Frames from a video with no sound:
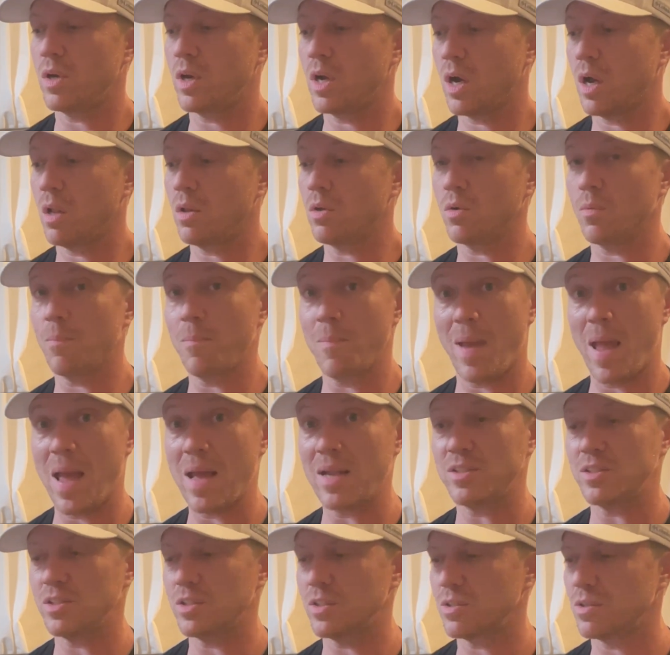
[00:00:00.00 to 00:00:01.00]
color
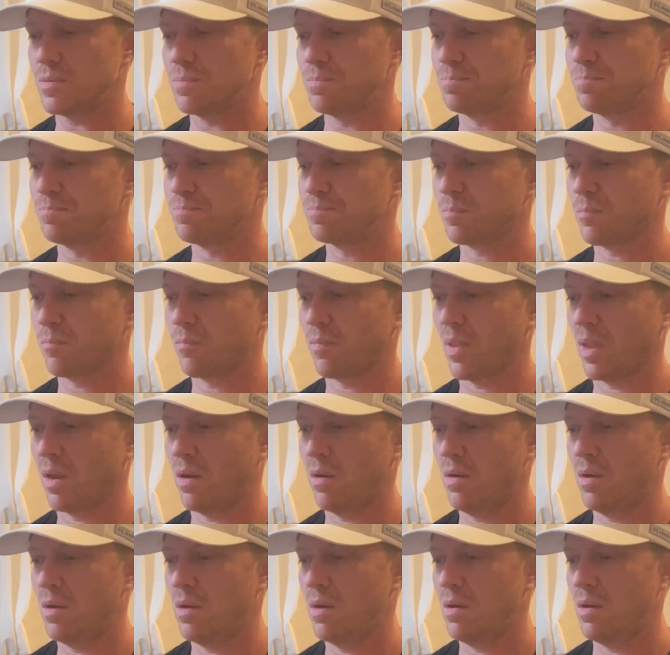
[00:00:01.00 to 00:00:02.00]
matches.
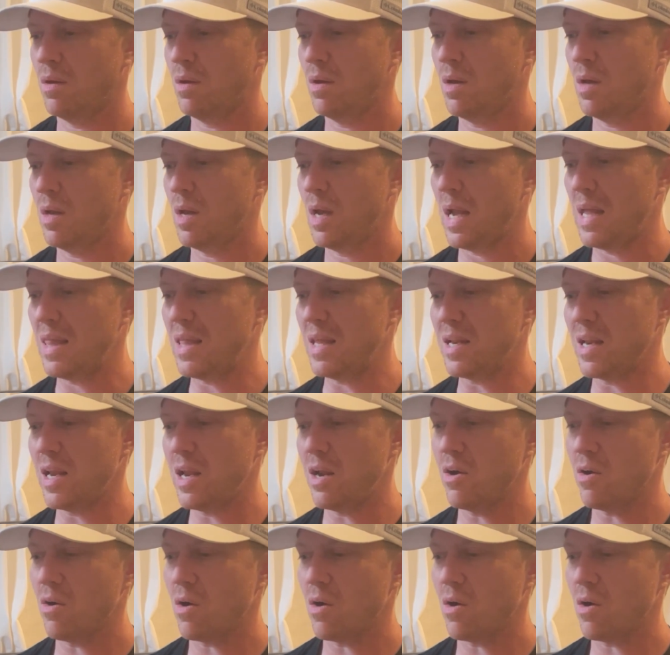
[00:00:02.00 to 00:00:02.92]
And then here